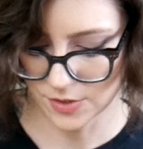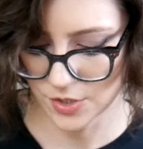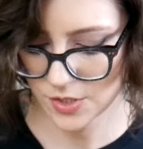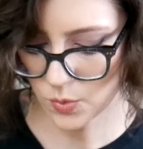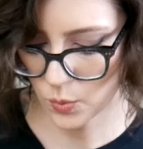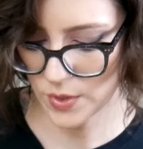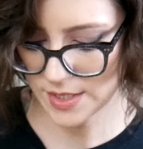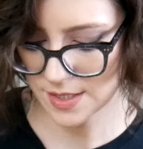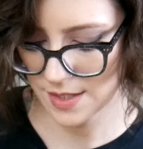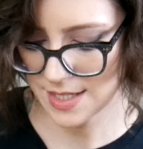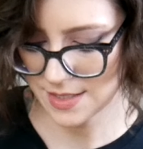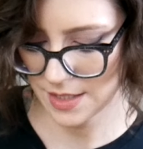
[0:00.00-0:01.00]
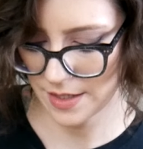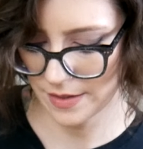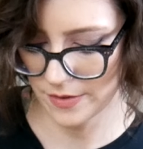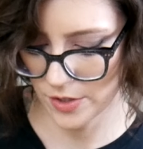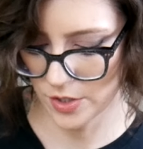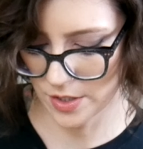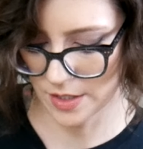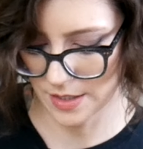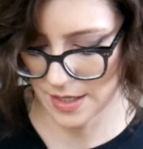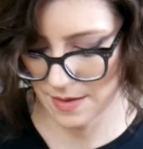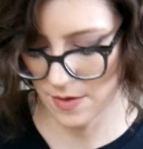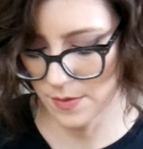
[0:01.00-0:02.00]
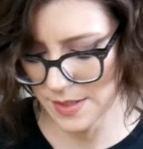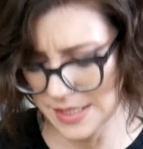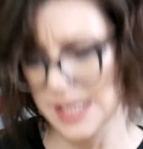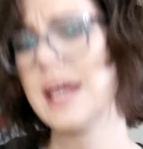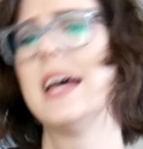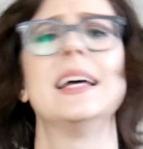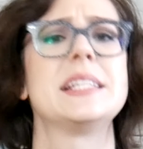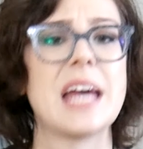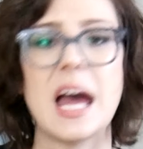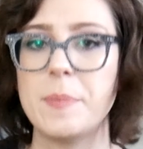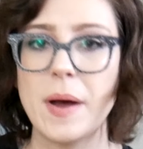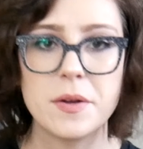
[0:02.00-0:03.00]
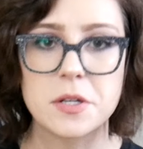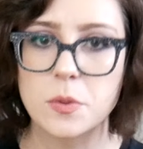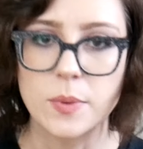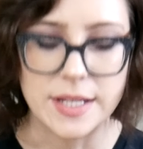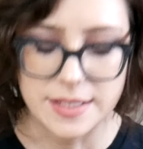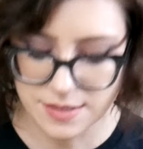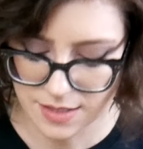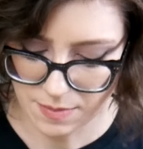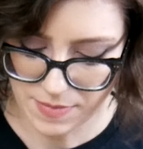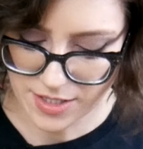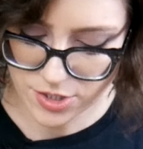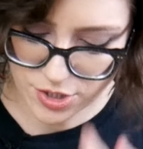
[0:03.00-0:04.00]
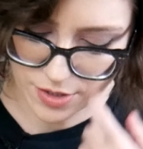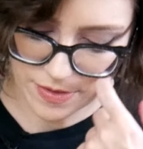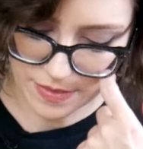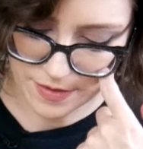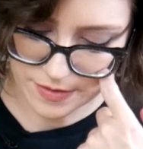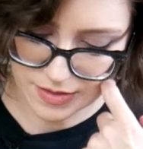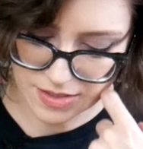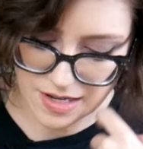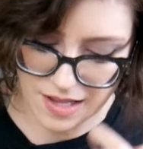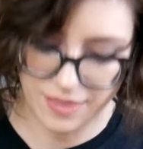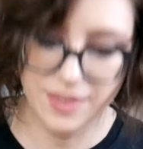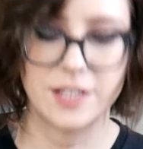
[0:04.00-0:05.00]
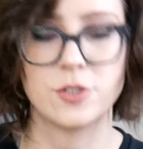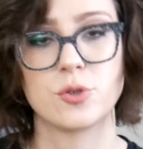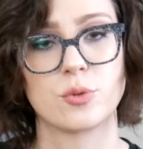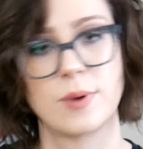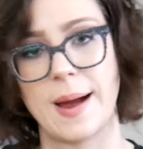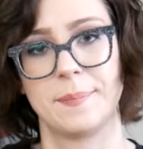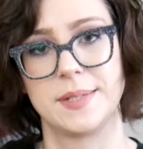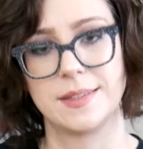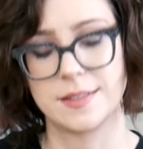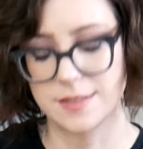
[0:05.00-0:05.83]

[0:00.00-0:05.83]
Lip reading: so just whisk that together good, and always tap out your whisk and make sure that there's nothing trapped in the